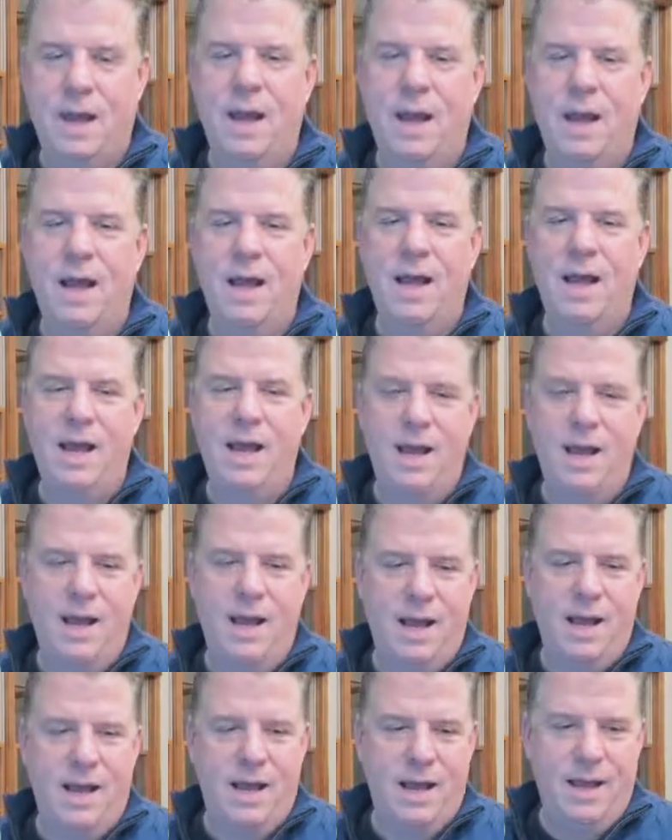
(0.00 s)

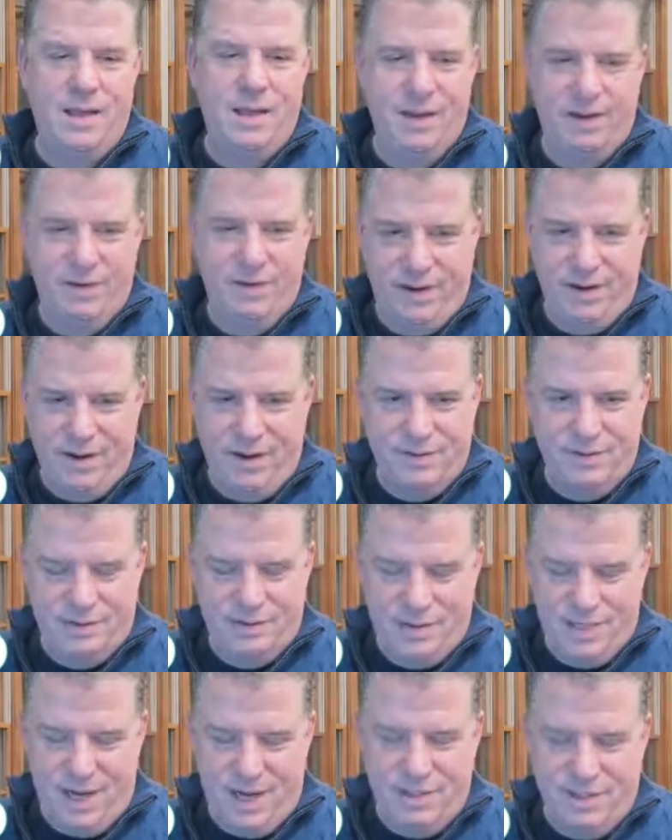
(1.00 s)
Ah, there you go.
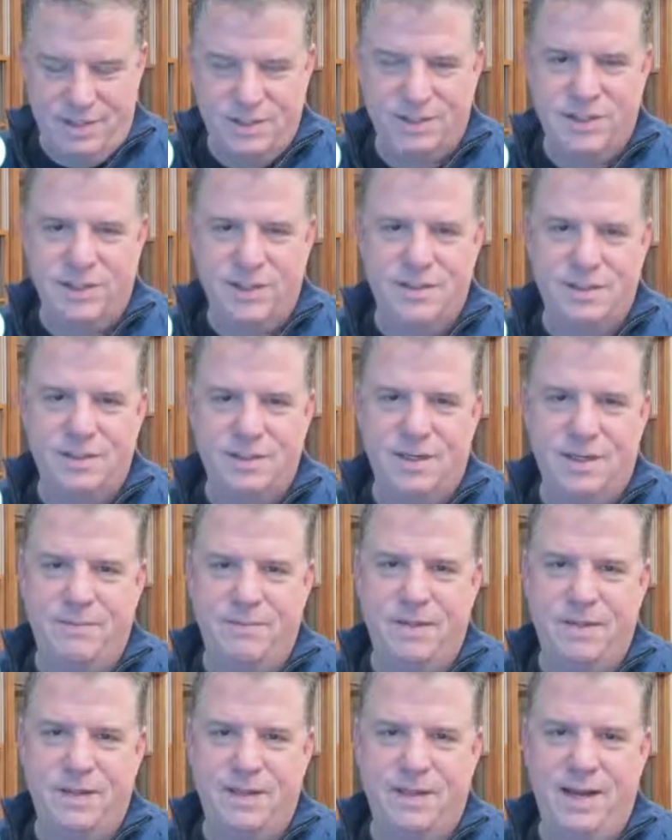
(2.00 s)
See, I just learned
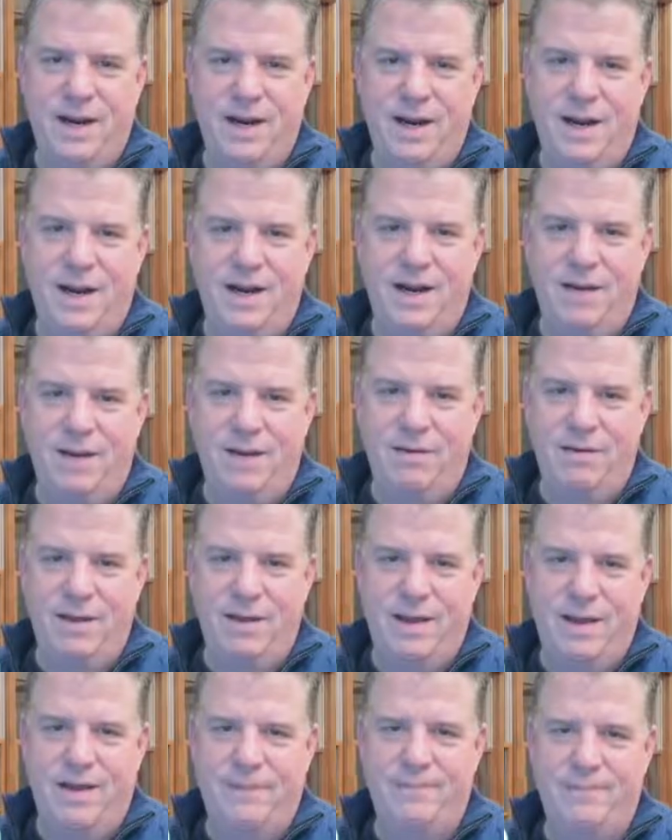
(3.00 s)
something there. I didn't know
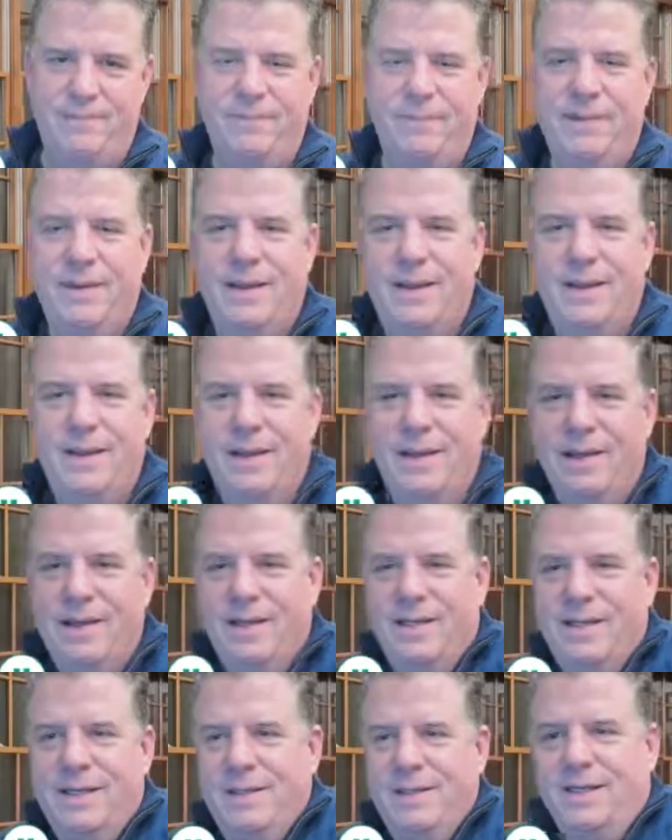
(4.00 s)
that.
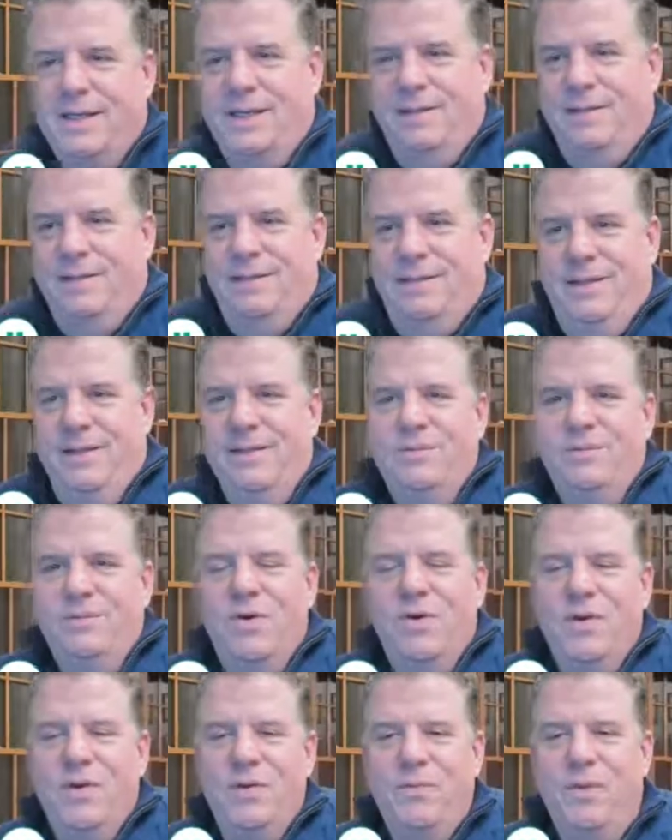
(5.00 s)
So there's
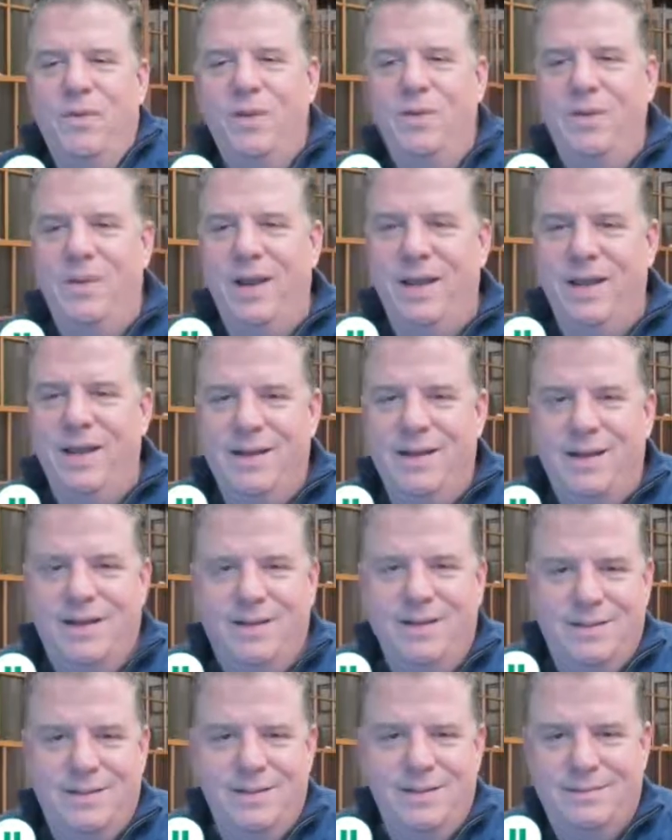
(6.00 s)
more than one way it
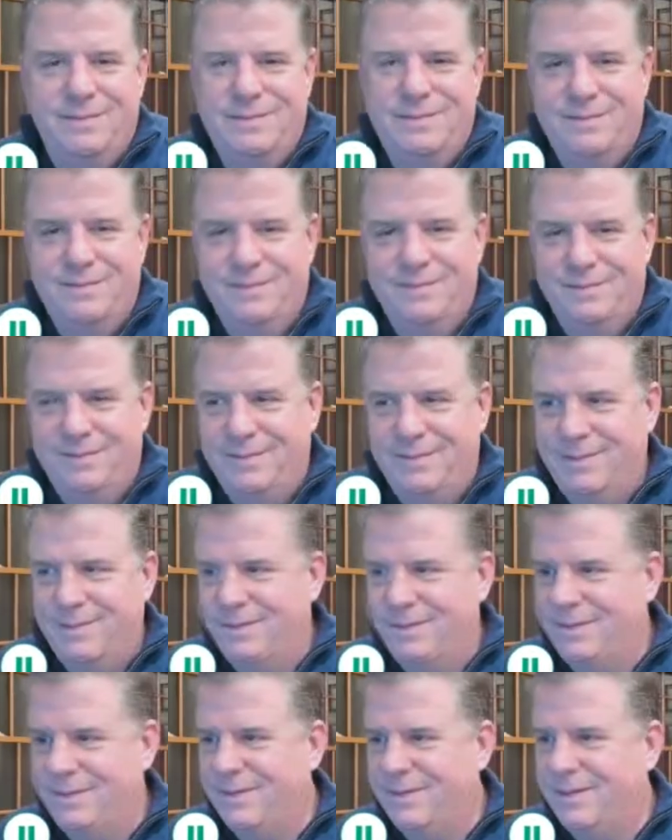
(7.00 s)
is.
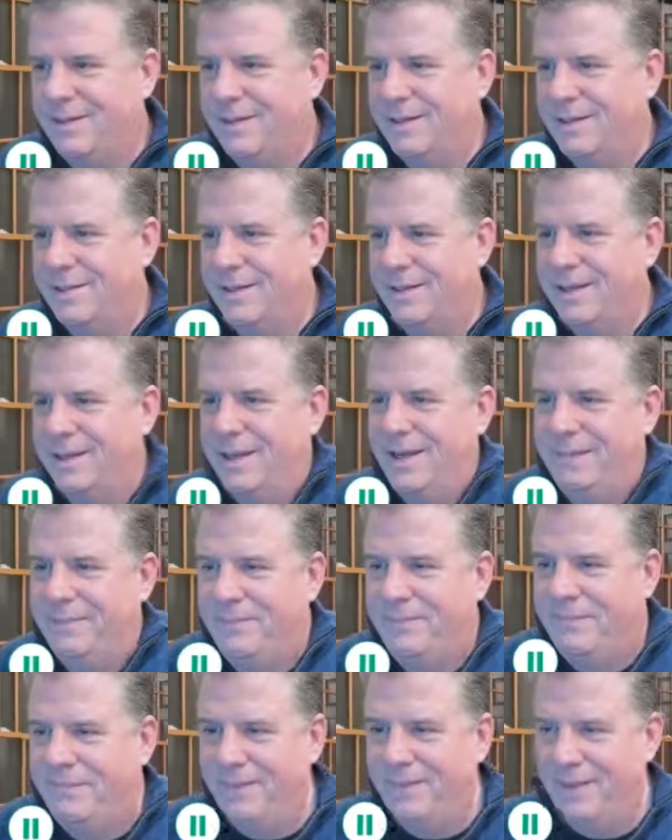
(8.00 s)
We talked about that.
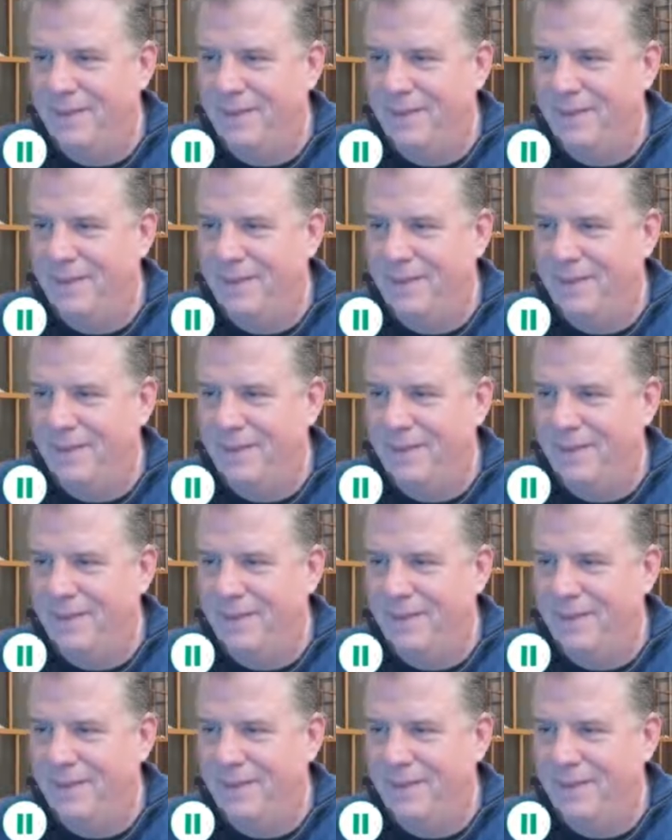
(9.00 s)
